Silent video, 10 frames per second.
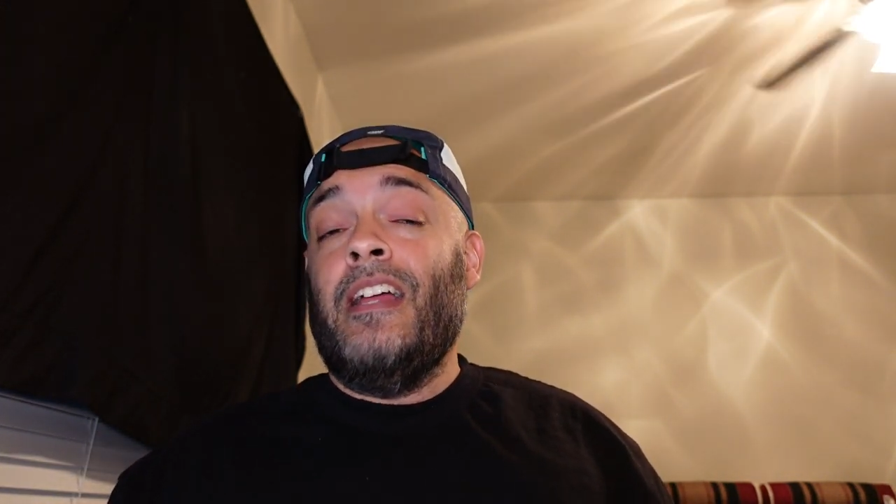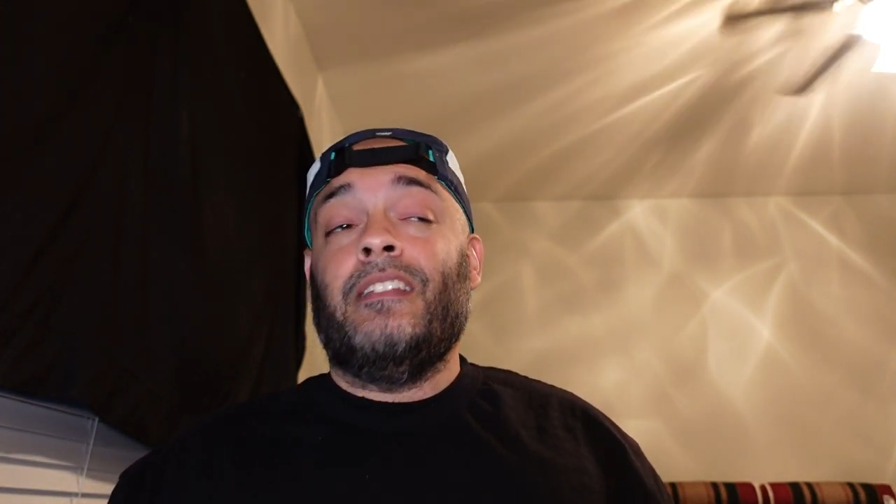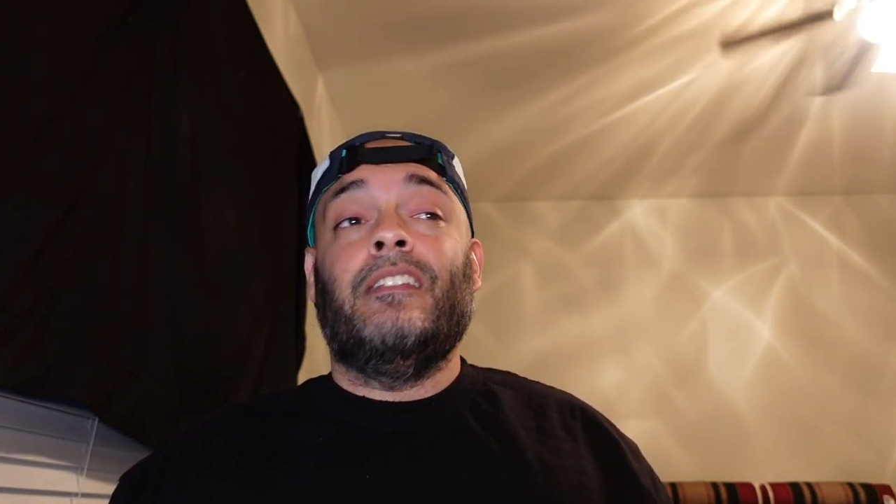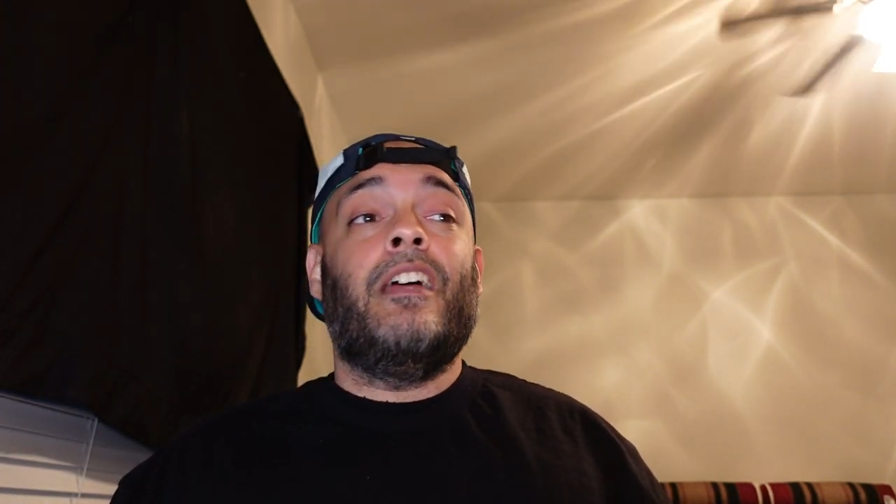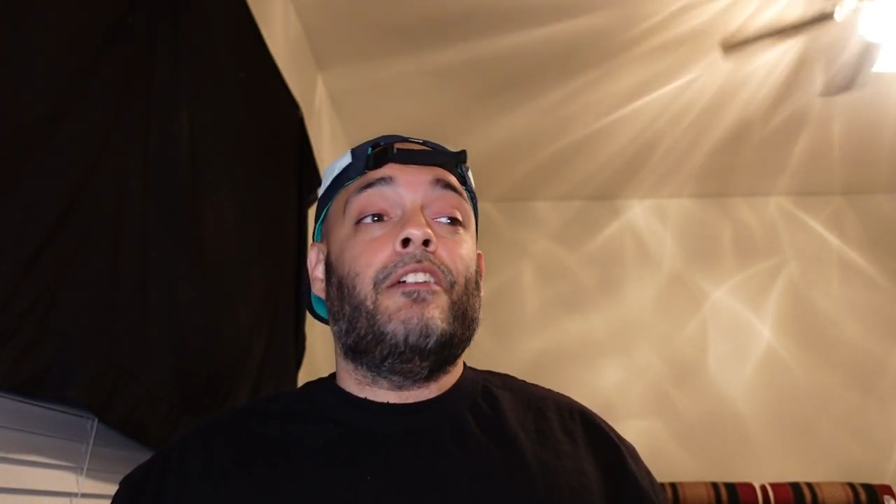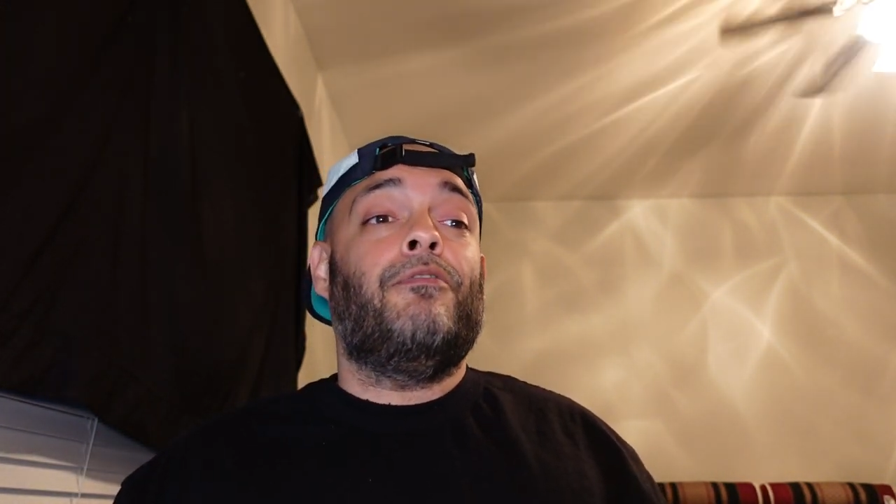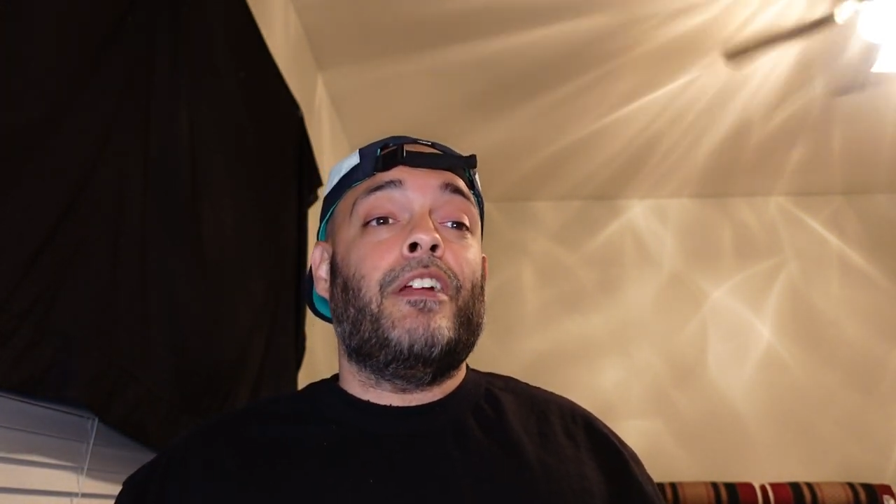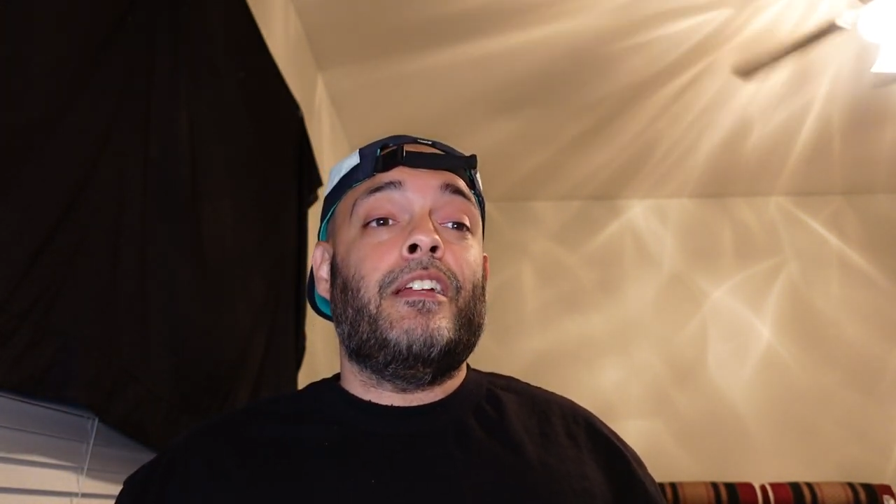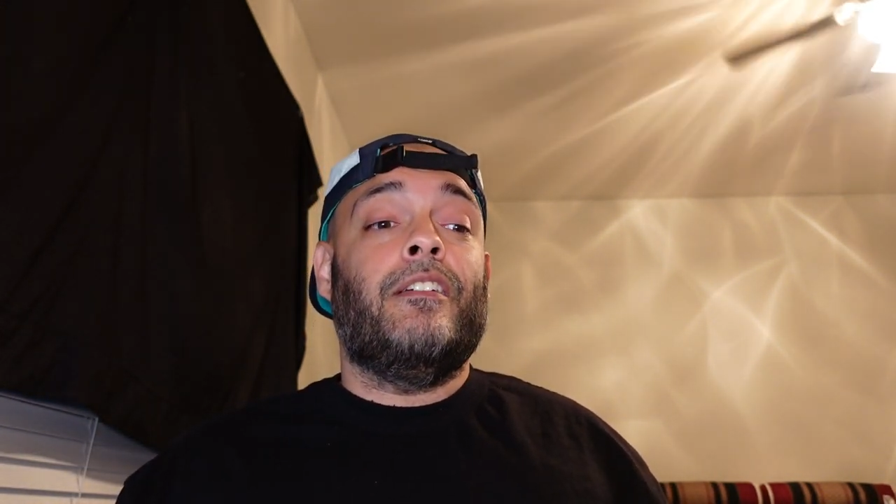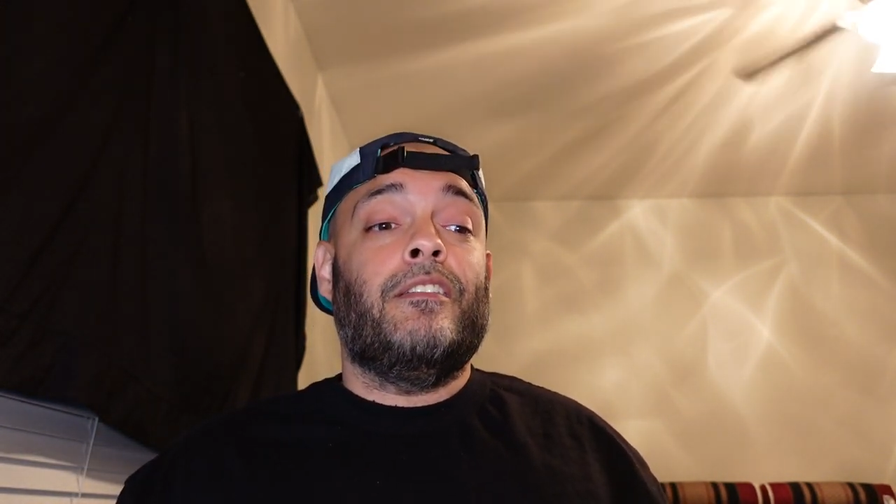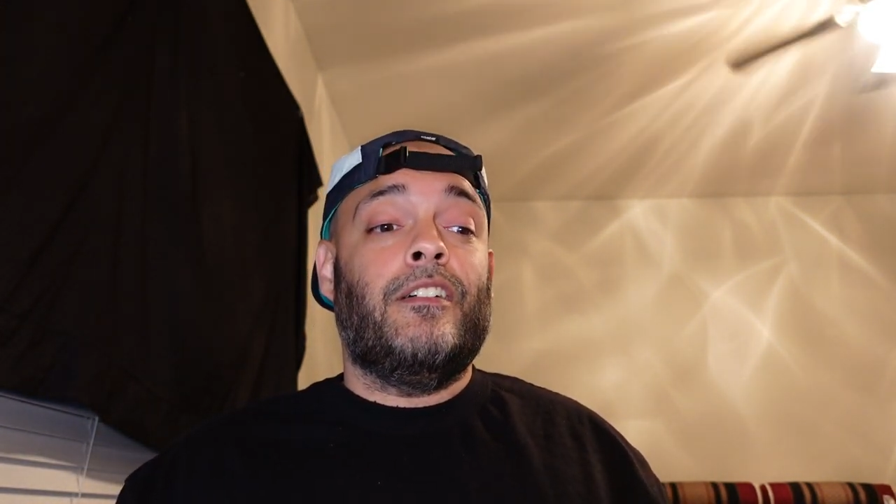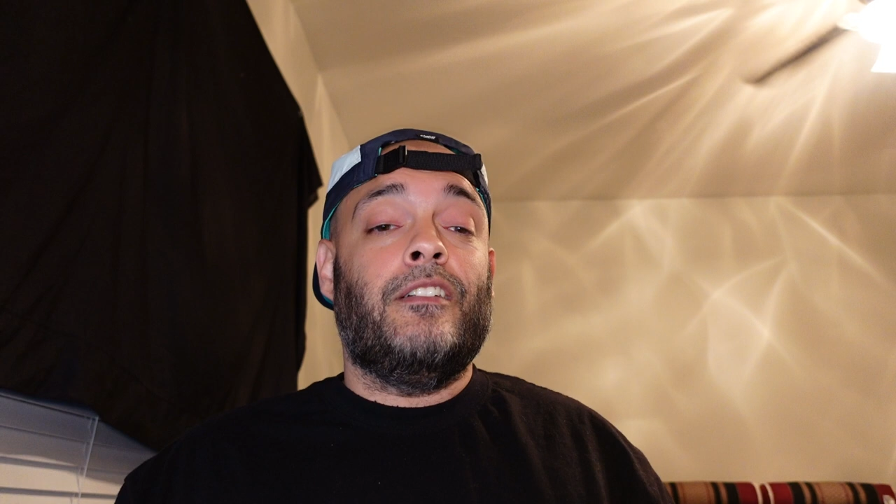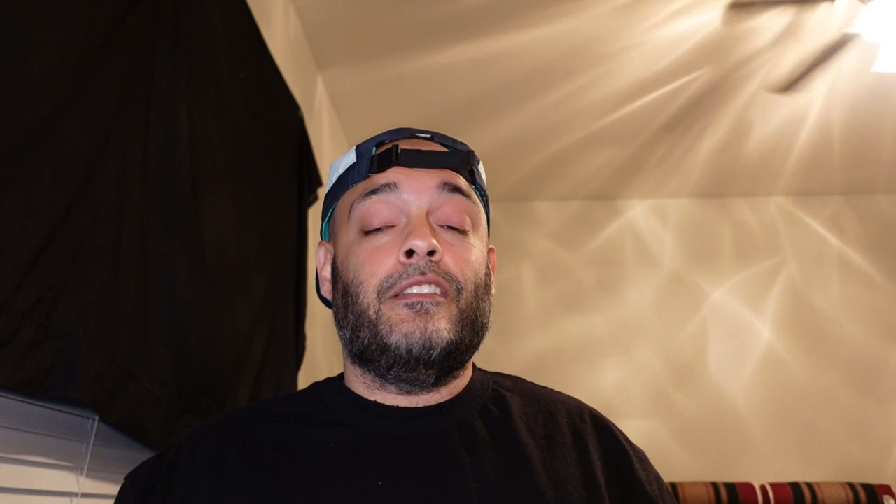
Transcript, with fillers: the death rate, uh,